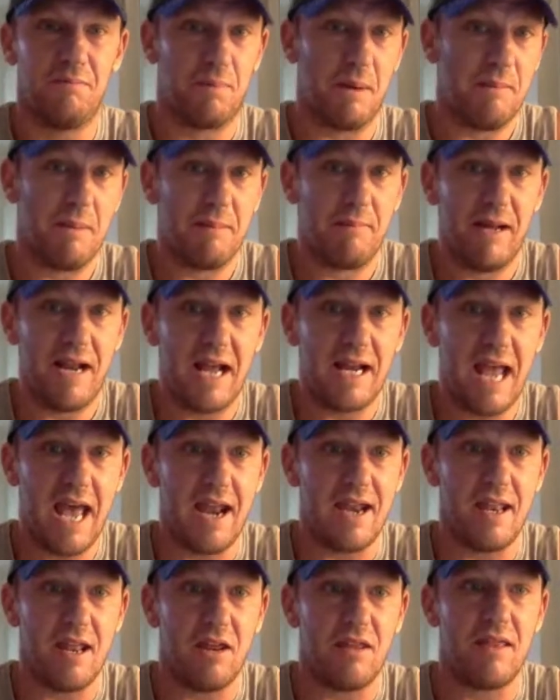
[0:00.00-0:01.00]
but
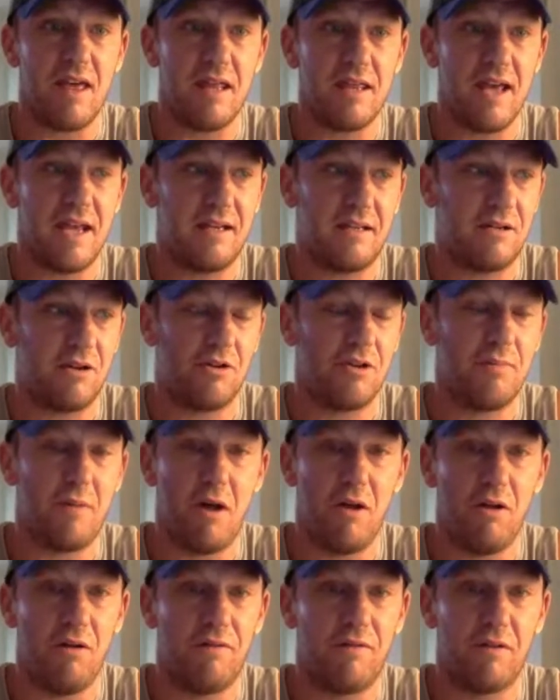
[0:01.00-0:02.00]
again, they turn the
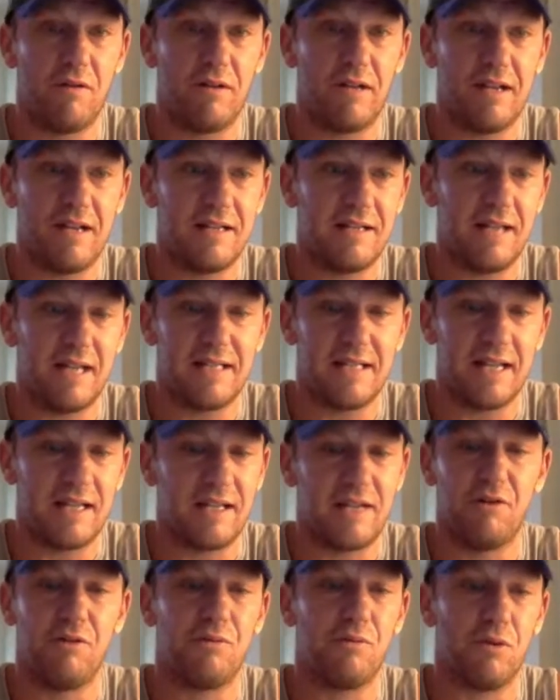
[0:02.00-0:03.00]
ball over. It's like
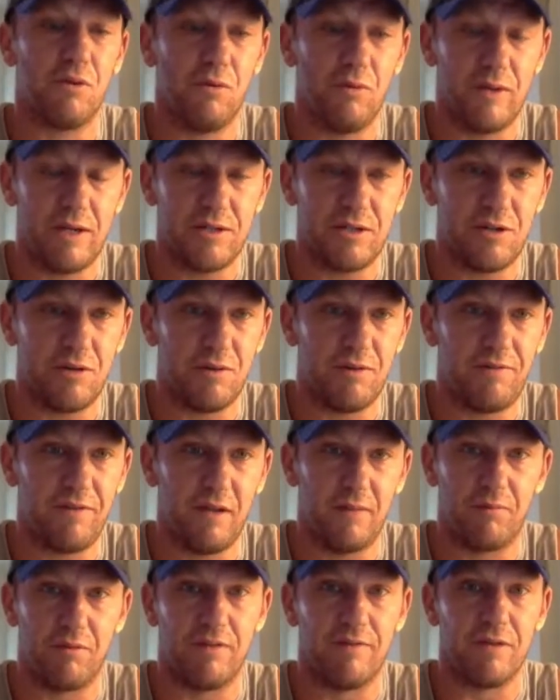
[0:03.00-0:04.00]
the old rule we used to do with
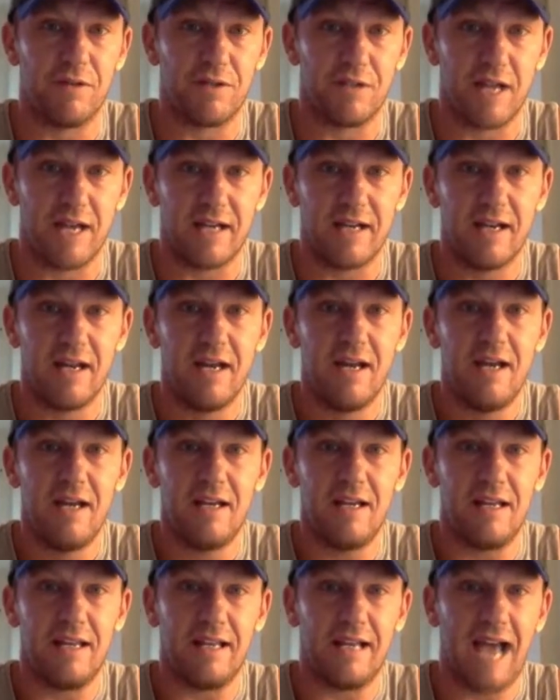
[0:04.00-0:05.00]
Phillip Rivers. Like
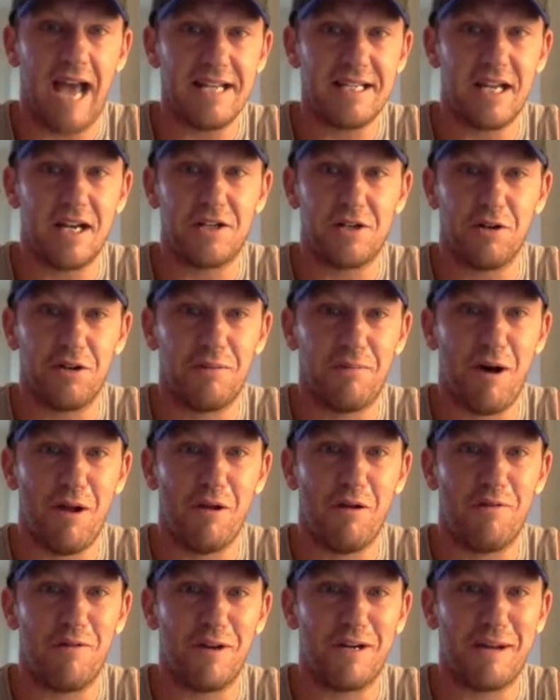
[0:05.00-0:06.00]
the guy's going to turn the
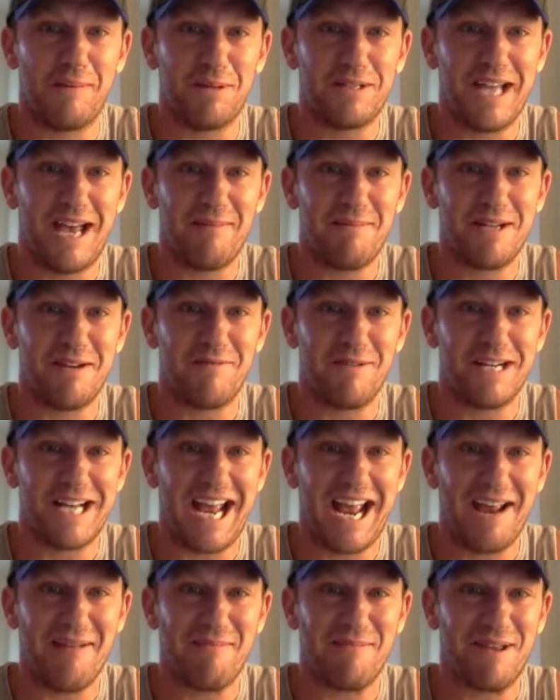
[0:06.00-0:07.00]
ball over a couple times every
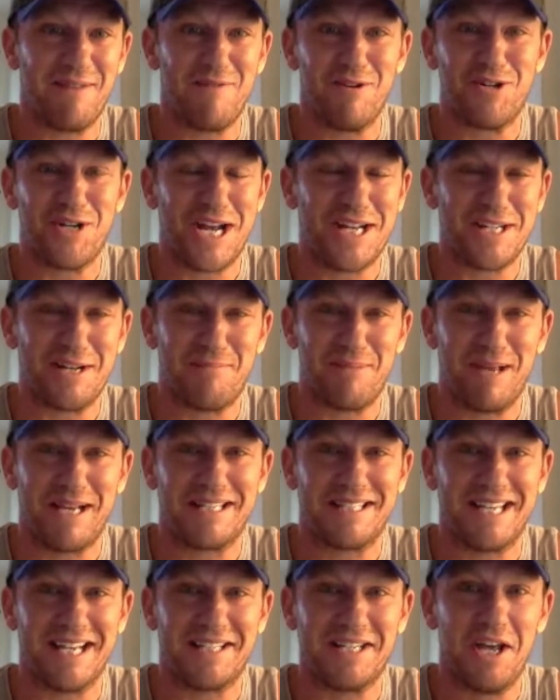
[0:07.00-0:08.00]
game and give you a chance at a pick
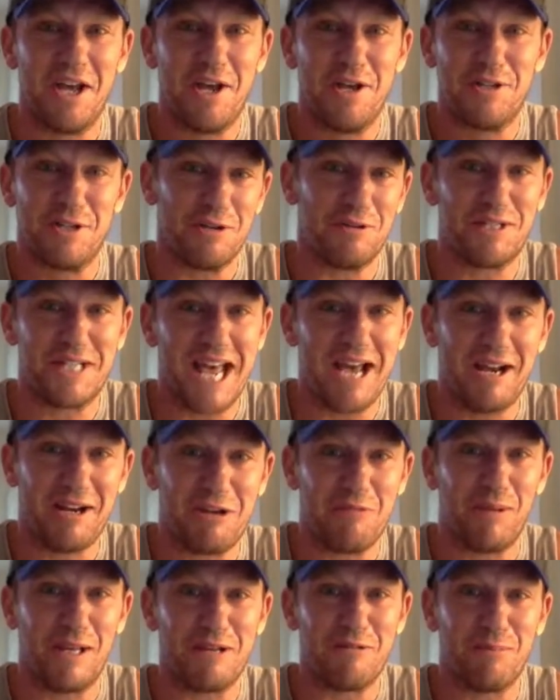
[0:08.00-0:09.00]
six. So
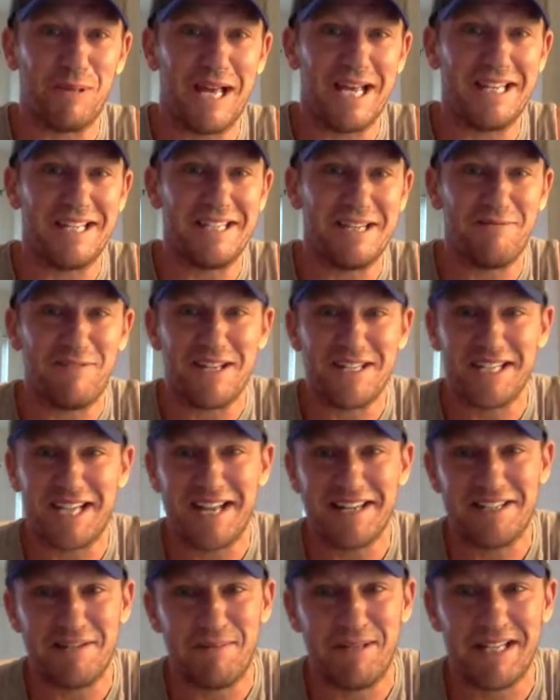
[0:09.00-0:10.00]
you play the defense
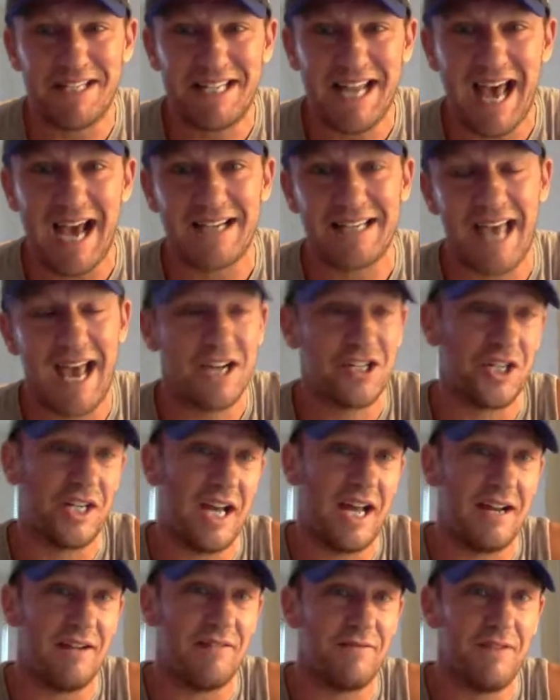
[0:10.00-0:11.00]
against him in the stacks. I
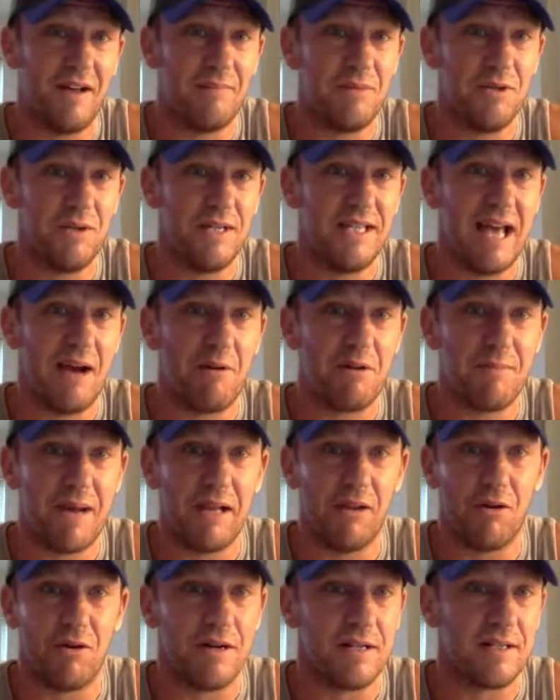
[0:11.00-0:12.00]
actually I'm doing that with my
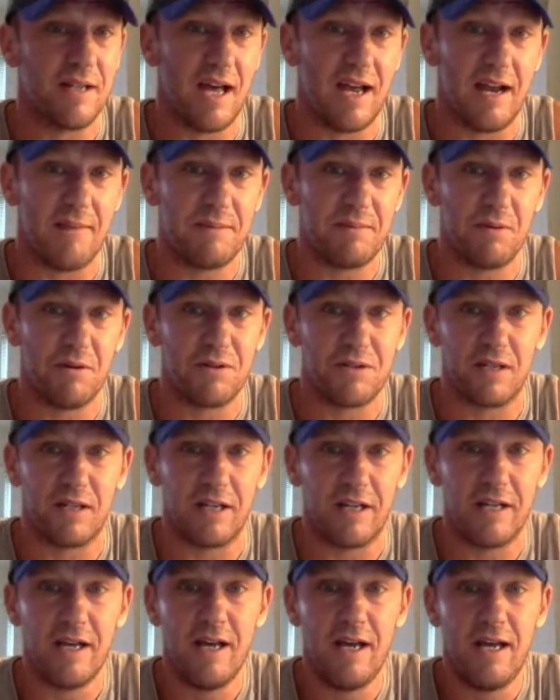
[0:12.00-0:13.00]
Lawrence lineups
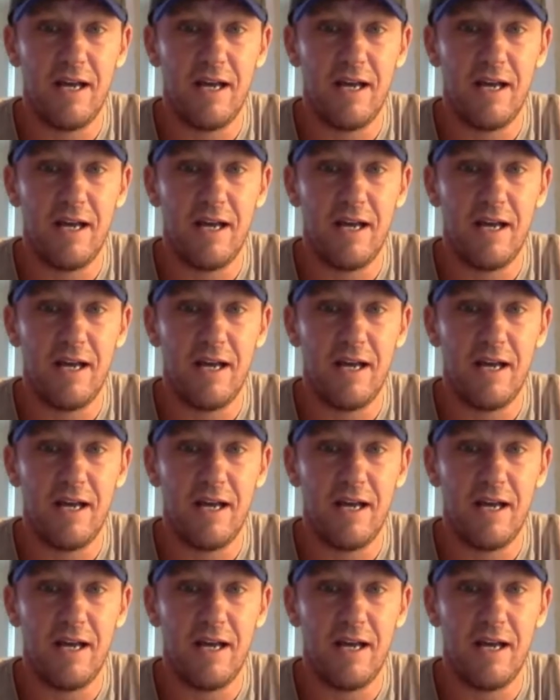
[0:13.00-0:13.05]
personally.